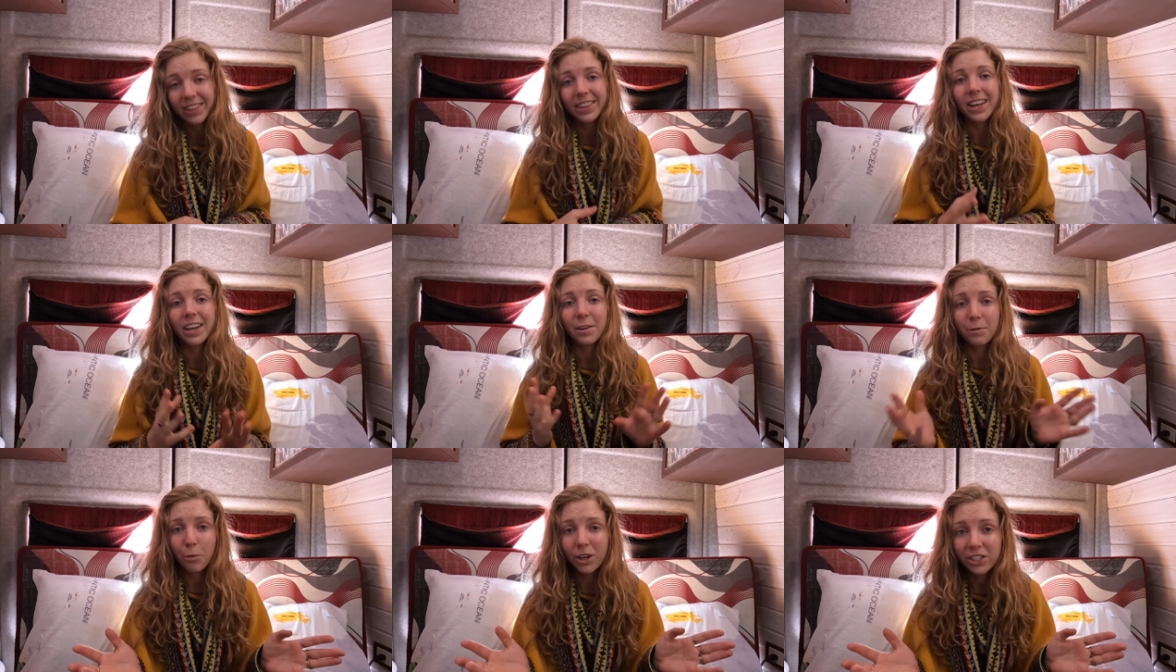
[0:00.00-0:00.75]
Thank you
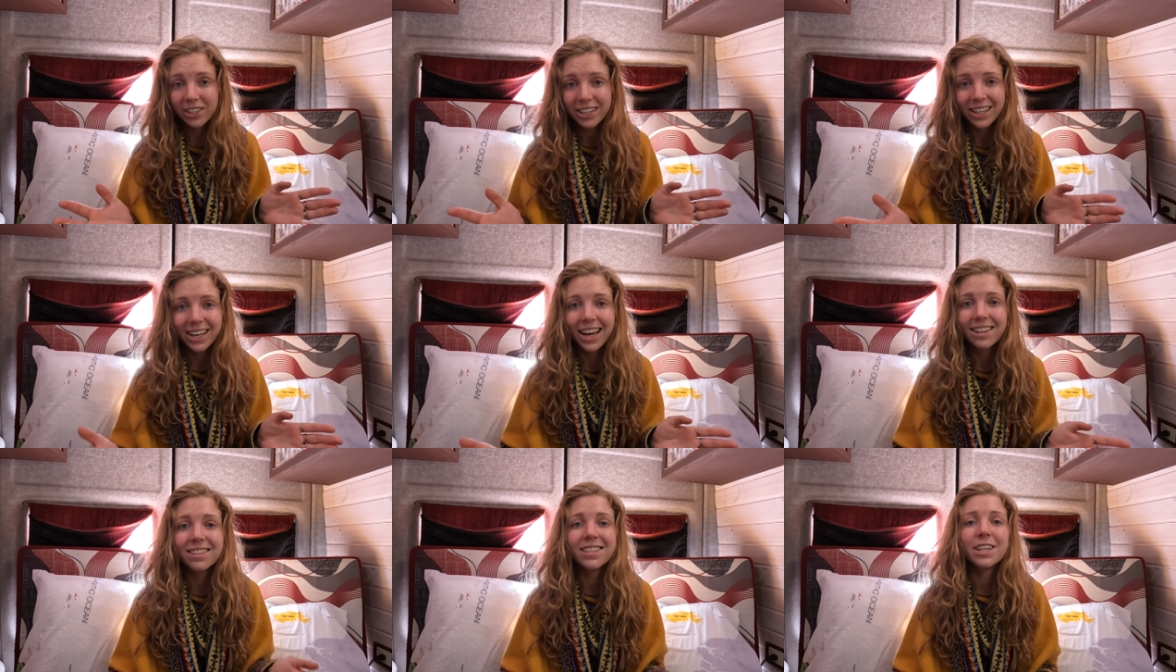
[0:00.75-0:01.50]
for watching
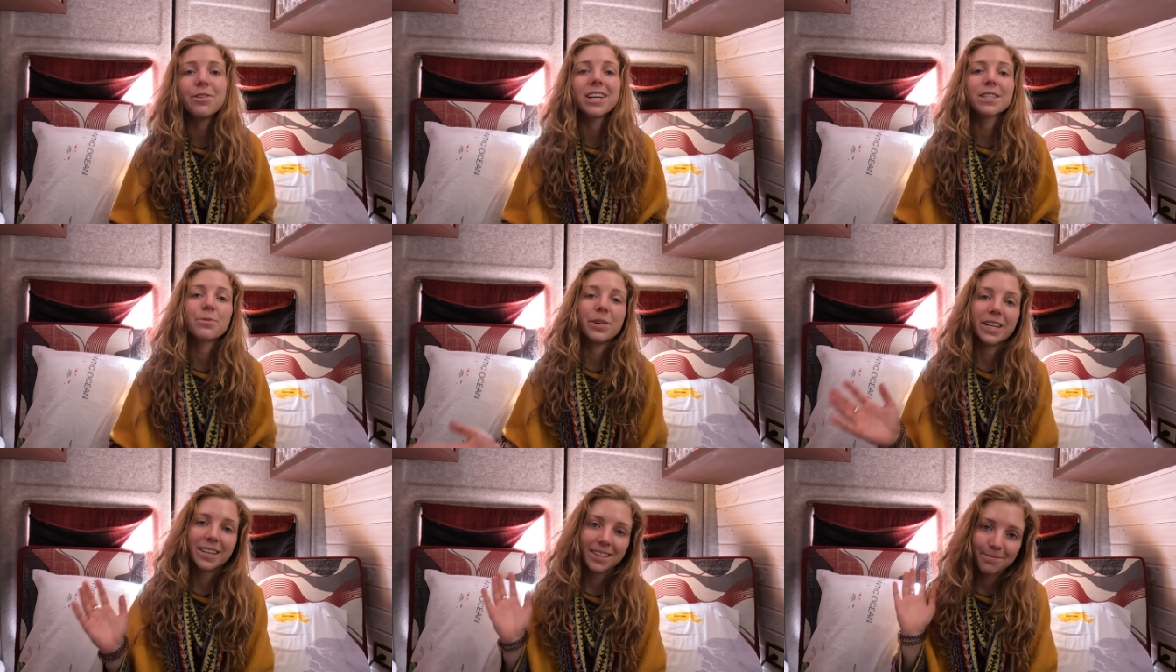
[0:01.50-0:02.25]
and see you next
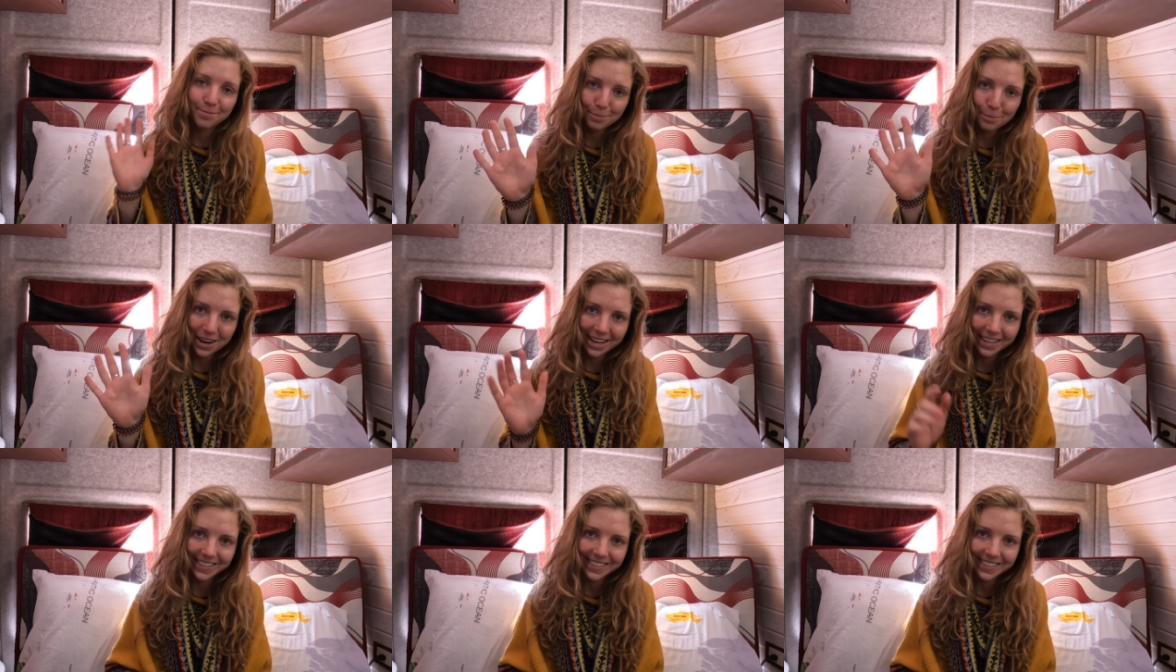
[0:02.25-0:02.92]
week. Bye.